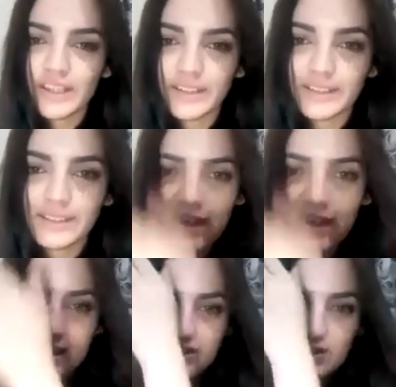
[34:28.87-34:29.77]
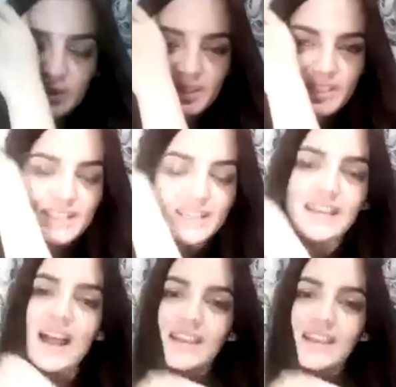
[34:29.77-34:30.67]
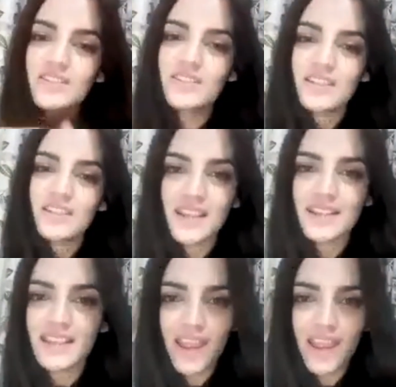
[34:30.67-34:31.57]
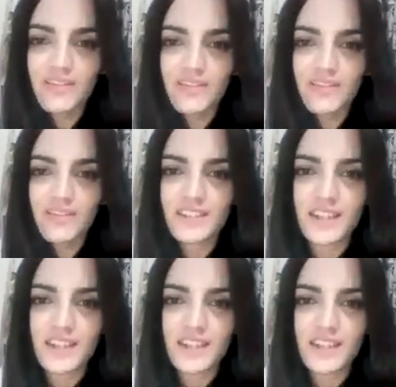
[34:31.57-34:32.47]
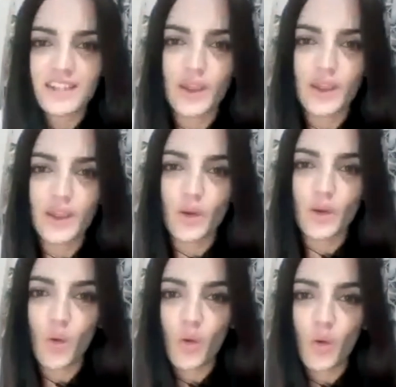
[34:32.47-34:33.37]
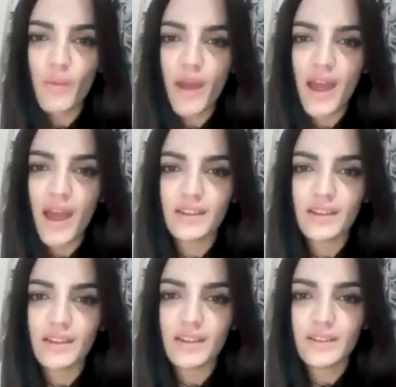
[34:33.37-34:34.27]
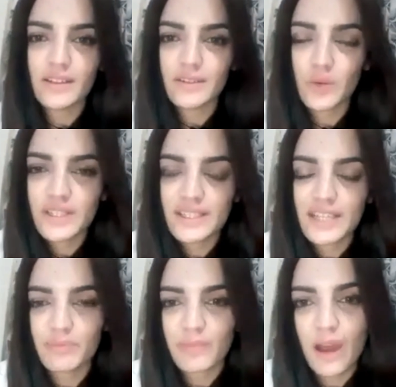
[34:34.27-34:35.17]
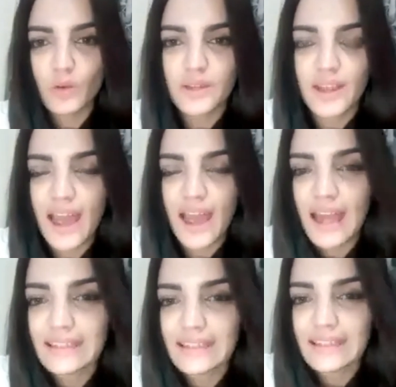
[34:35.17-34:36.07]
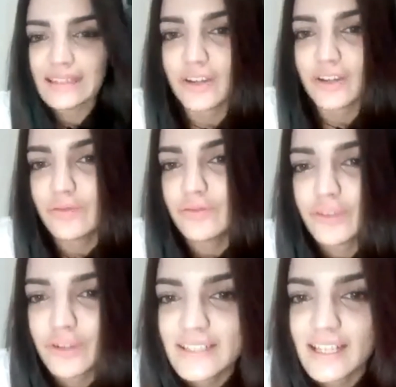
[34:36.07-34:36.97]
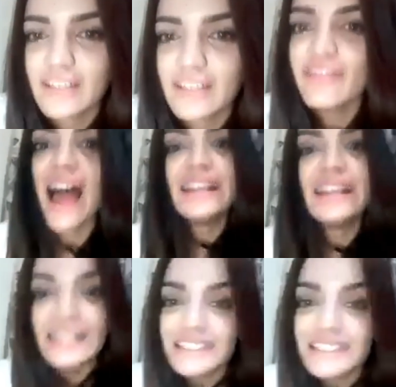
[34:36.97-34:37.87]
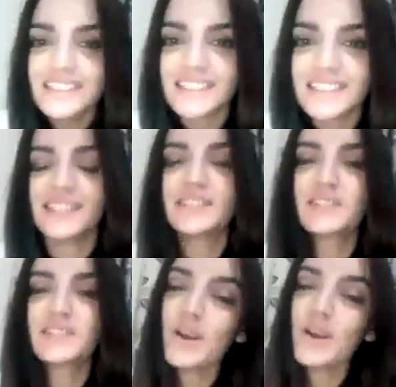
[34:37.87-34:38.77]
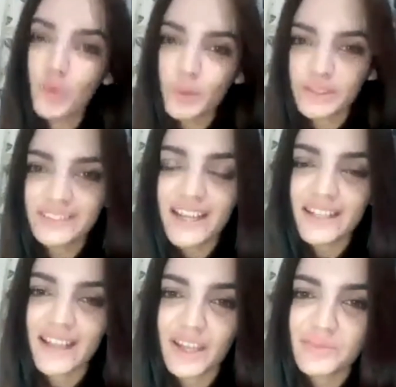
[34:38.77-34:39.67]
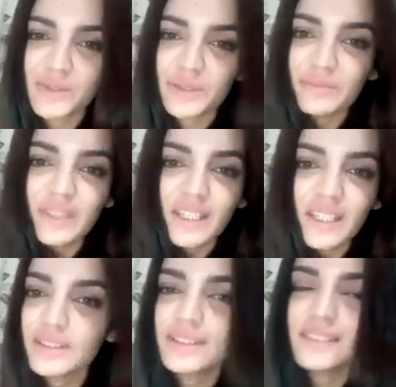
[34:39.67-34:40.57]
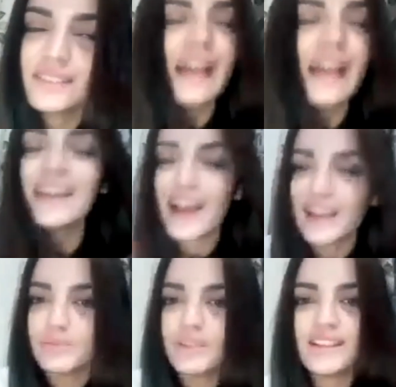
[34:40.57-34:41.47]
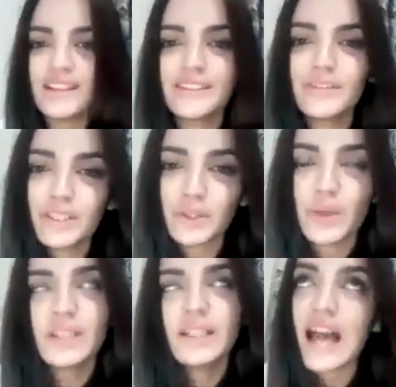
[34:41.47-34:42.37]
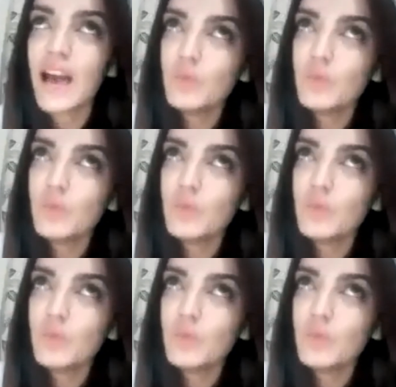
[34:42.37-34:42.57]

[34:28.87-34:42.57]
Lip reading: I just want to say, guys, just stay safe, stay home, and don't step out, and take care of yourself. And Arijit sir, it's my honor that I am gonna be with, I am connecting with you and Glam World.